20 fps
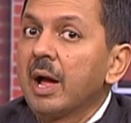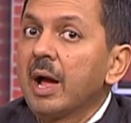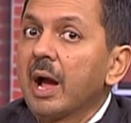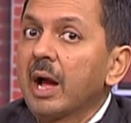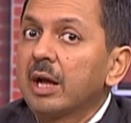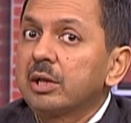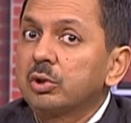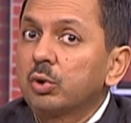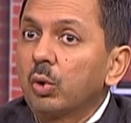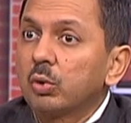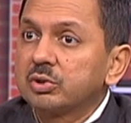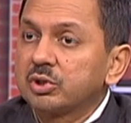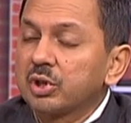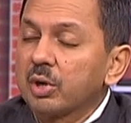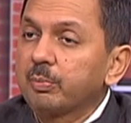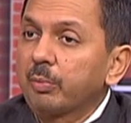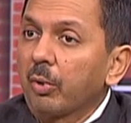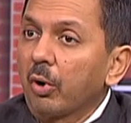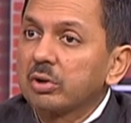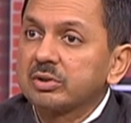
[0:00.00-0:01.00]
and those
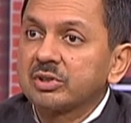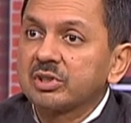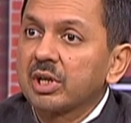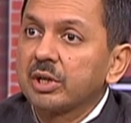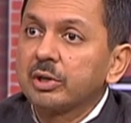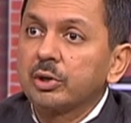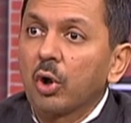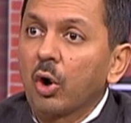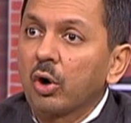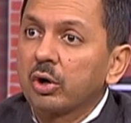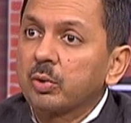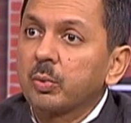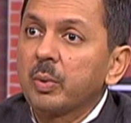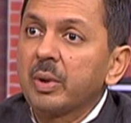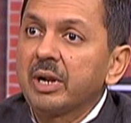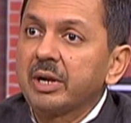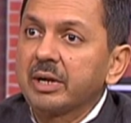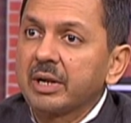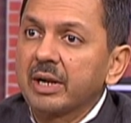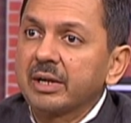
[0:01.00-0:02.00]
reports are not
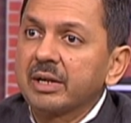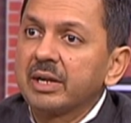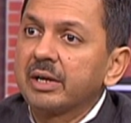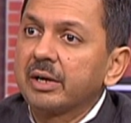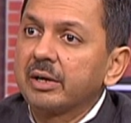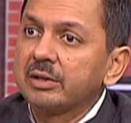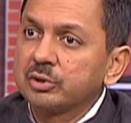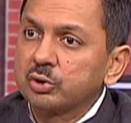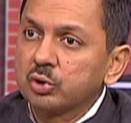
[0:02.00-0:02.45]
very technical.